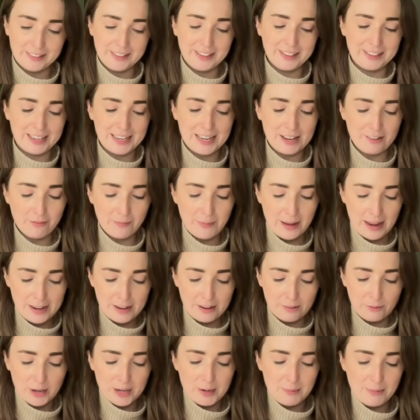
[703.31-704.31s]
Like if
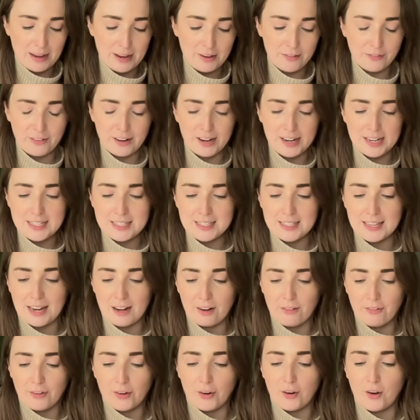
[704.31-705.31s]
one of my friends
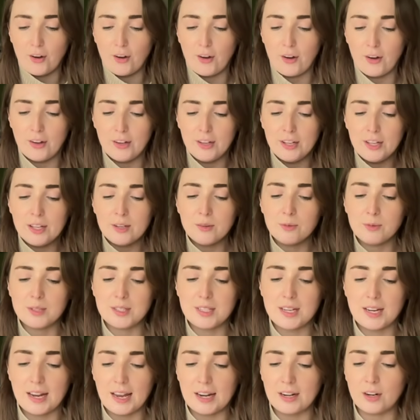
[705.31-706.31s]
like was
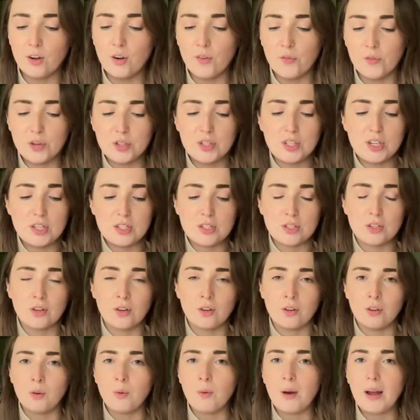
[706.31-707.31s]
like in conversation,
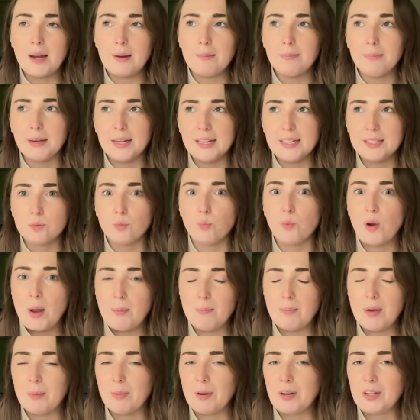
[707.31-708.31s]
couldn't quite place when
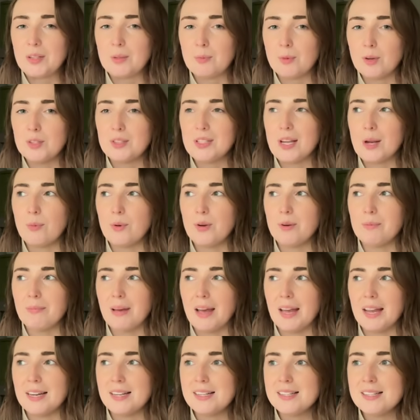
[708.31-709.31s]
my birthday was, I wouldn't
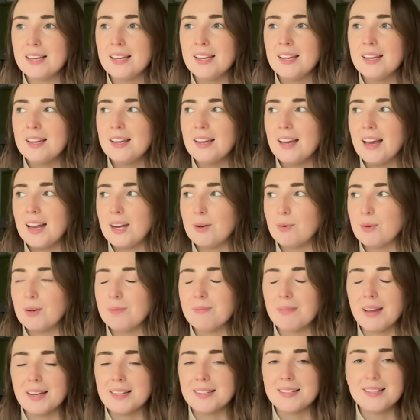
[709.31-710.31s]
mind. And I wouldn't
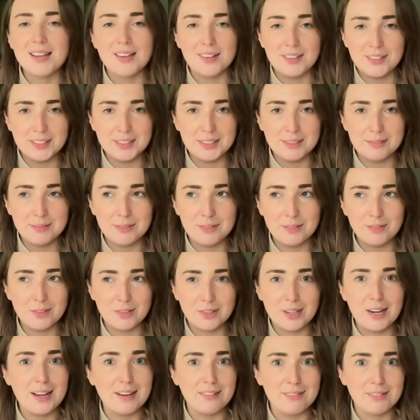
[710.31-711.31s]
mind telling them if they're
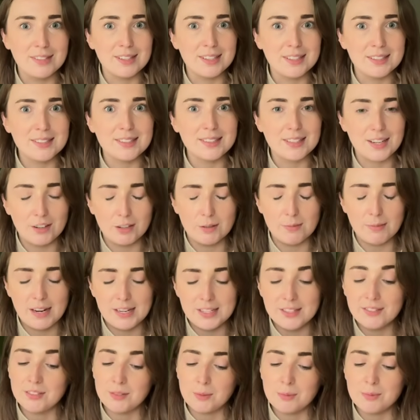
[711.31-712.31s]
like wanting to set a
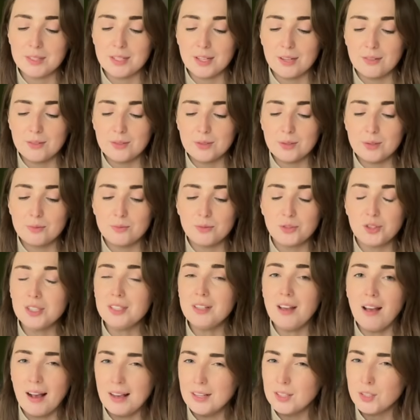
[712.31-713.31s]
reminder for themselves. So just
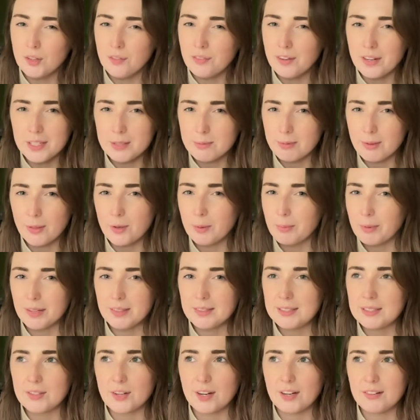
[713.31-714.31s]
ask your friends when their
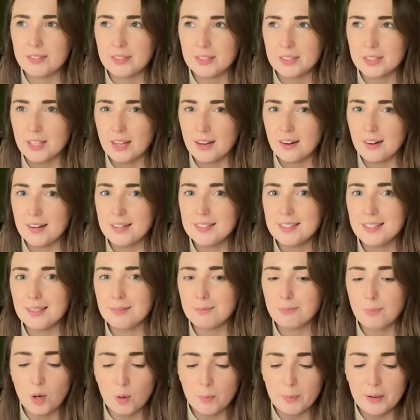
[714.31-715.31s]
birthdays are if you're scared, and
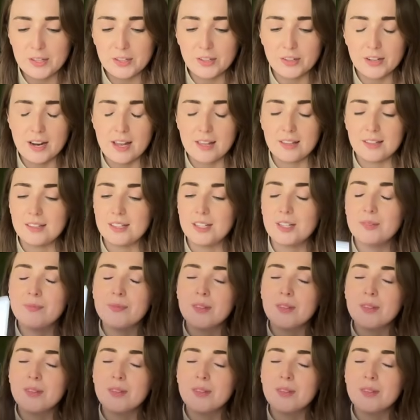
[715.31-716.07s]
pop it in your calendar.